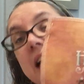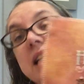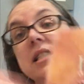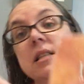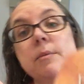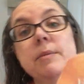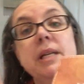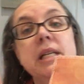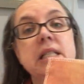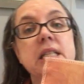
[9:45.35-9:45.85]
And
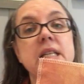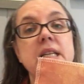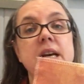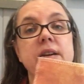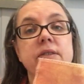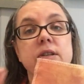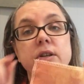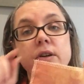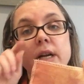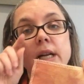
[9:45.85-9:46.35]
somebody did
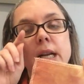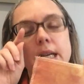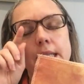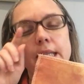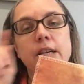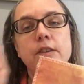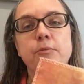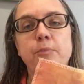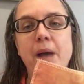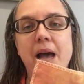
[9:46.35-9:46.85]
have a great
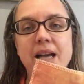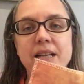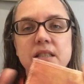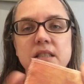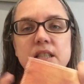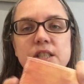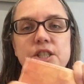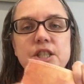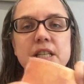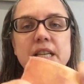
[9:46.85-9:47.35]
idea of
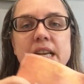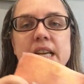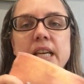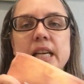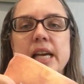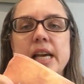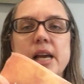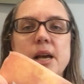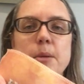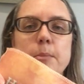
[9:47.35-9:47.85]
backstitching
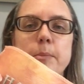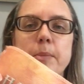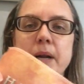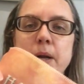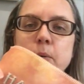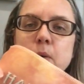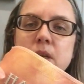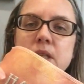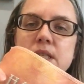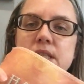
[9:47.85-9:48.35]
it, but
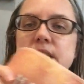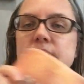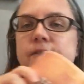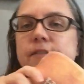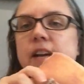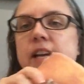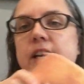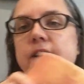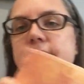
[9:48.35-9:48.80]
I wanna see if I